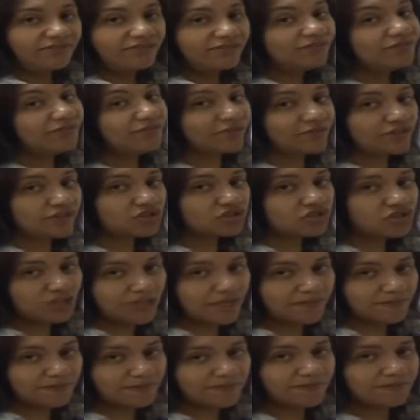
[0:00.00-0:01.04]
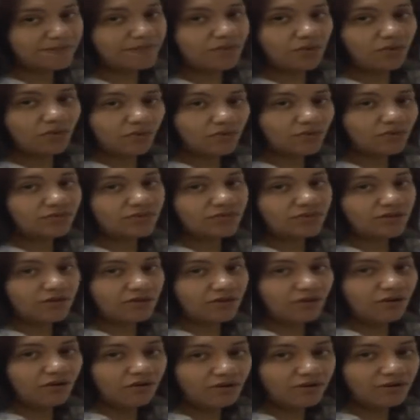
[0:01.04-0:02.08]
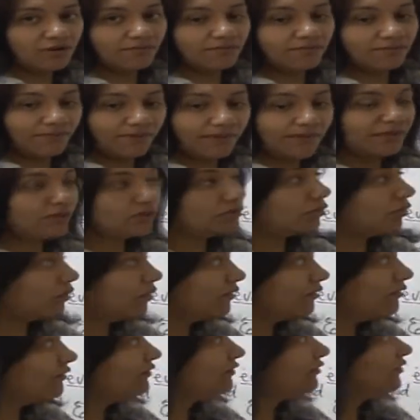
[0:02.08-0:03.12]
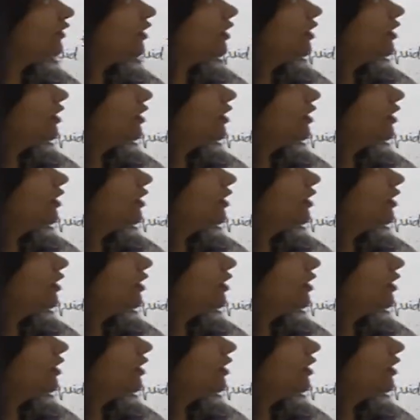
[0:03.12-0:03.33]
different shapes because they are made of